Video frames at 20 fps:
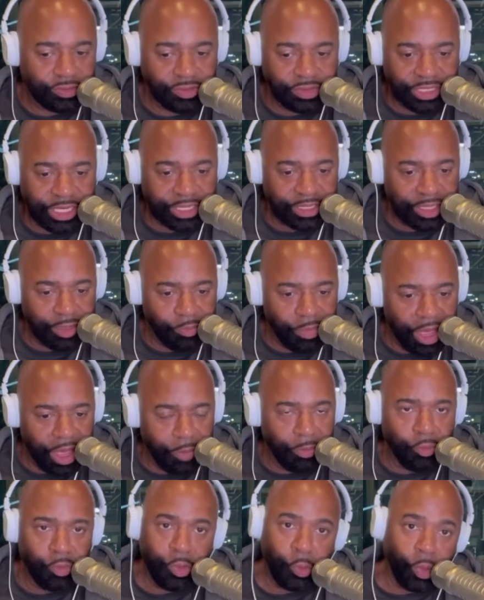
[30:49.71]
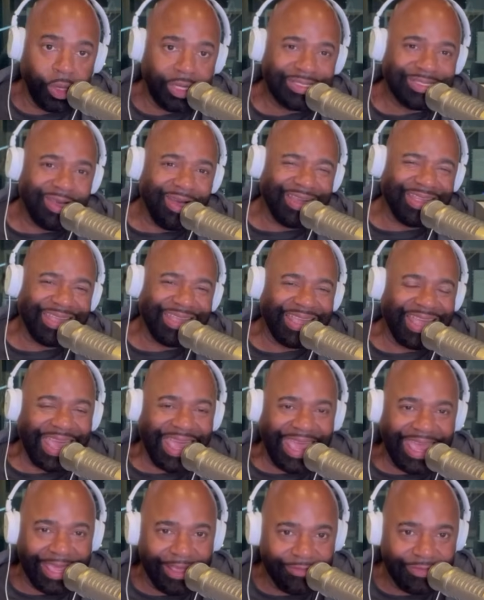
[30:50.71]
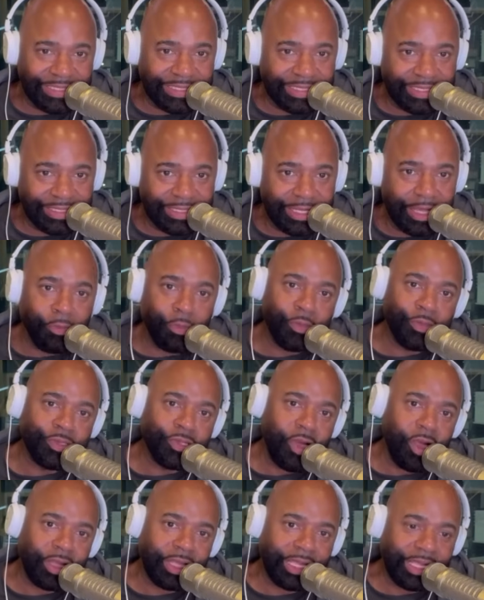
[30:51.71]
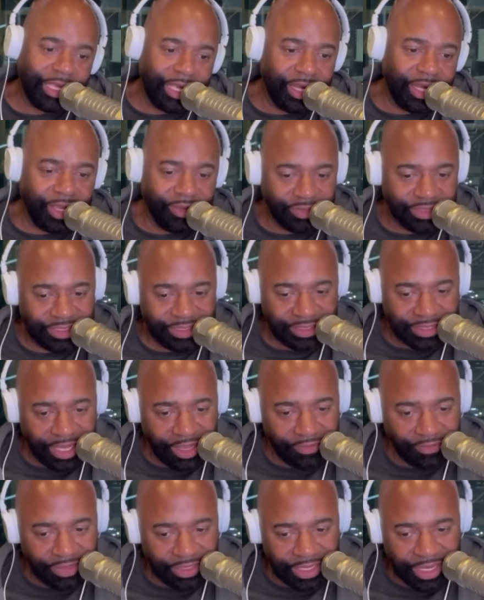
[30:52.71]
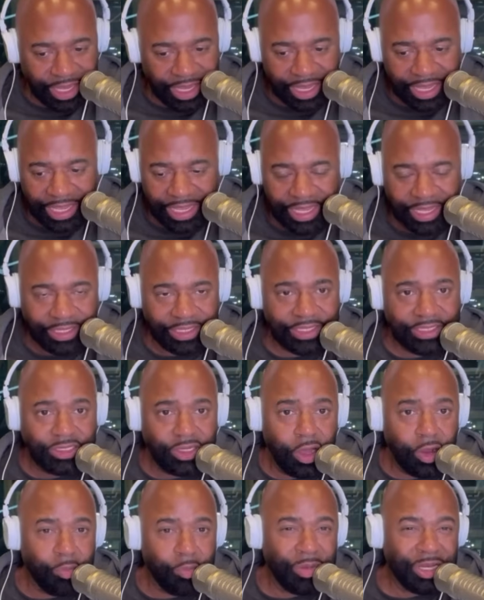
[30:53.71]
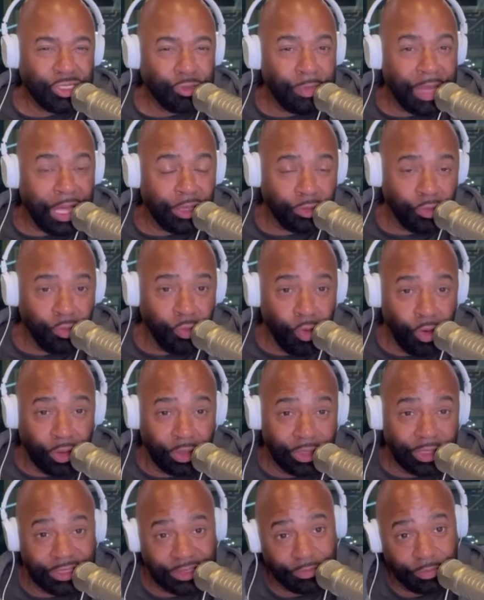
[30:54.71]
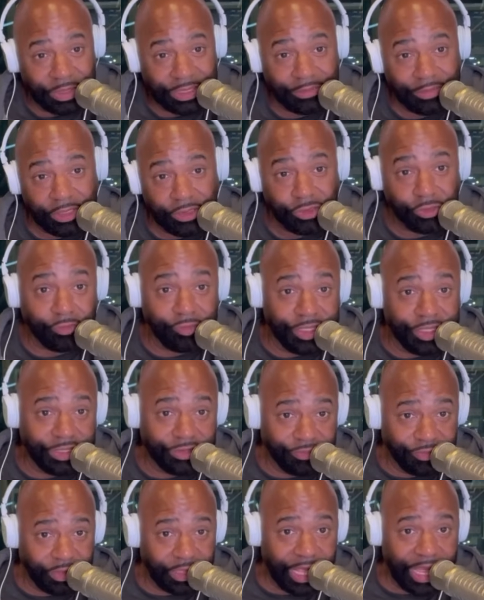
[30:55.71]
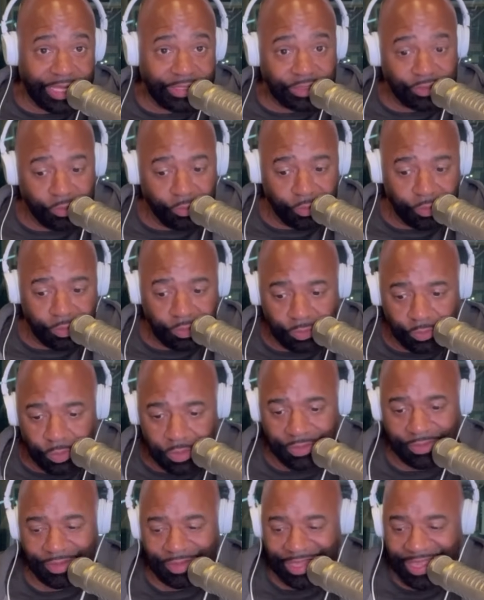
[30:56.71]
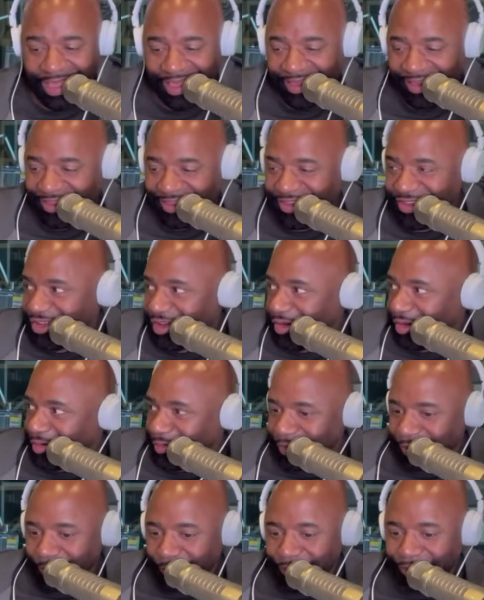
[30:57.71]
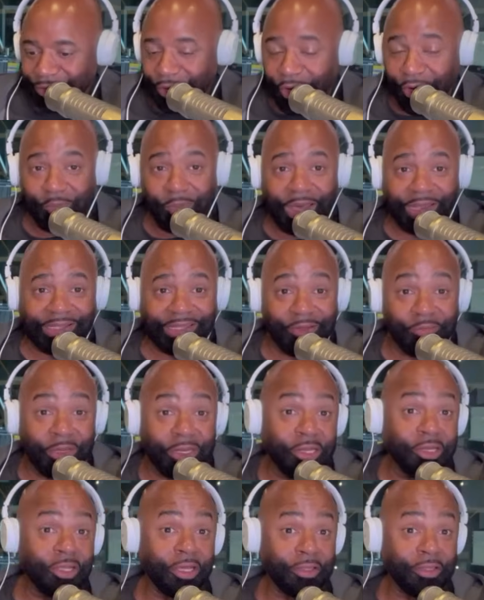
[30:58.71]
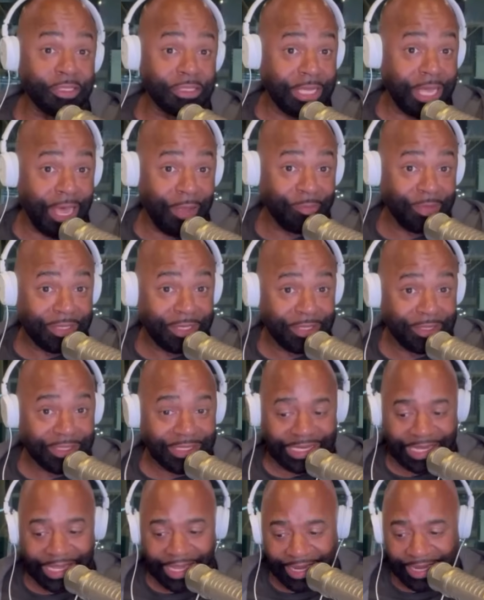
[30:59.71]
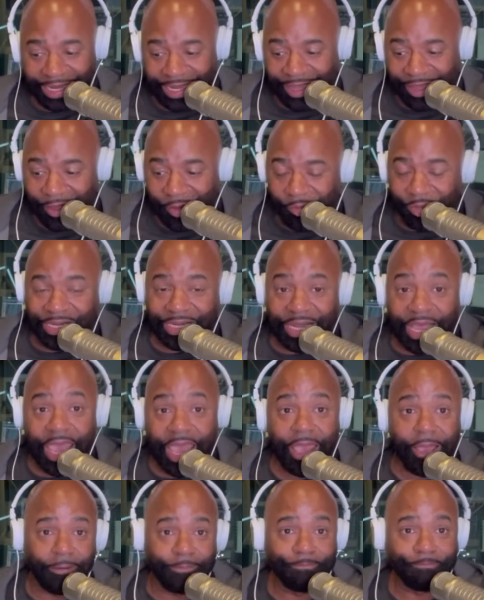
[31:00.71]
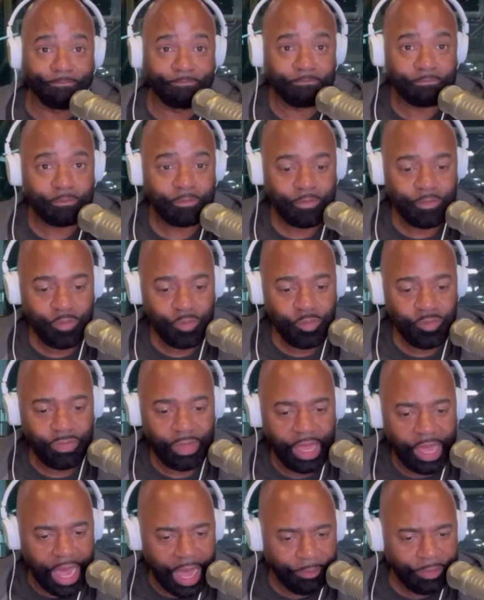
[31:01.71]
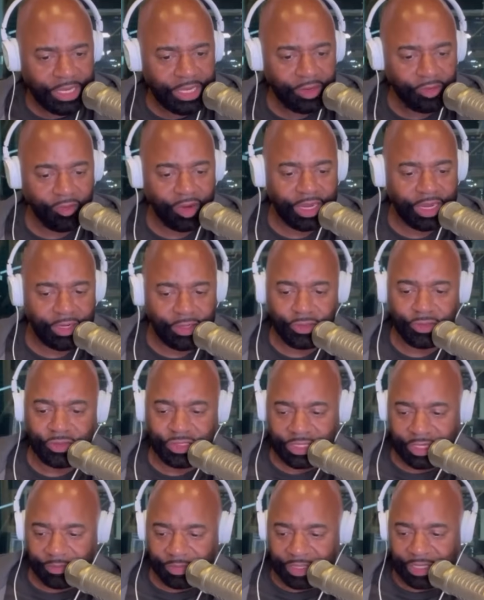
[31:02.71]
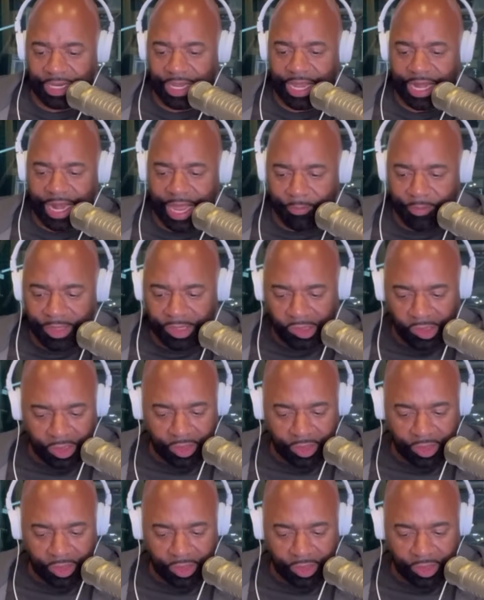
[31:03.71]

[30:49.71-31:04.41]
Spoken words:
check them out. But we weren't talking AFC South. We were talking NFC South today. Didn't talk much about New Orleans, but there's a reason for that. So we'll talk about them at another time, another date. But now I'm getting ready to do something that I've been